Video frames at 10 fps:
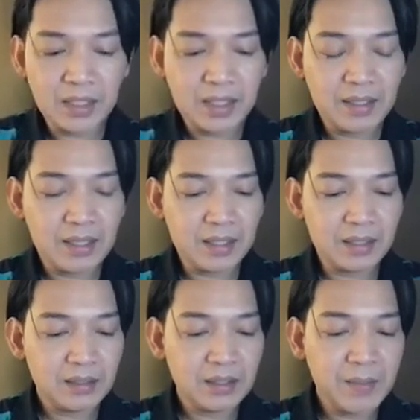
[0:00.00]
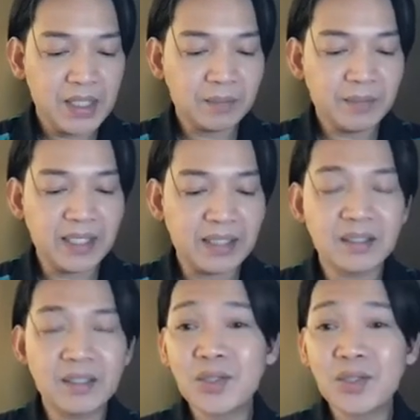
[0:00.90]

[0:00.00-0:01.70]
And then speaker B answered,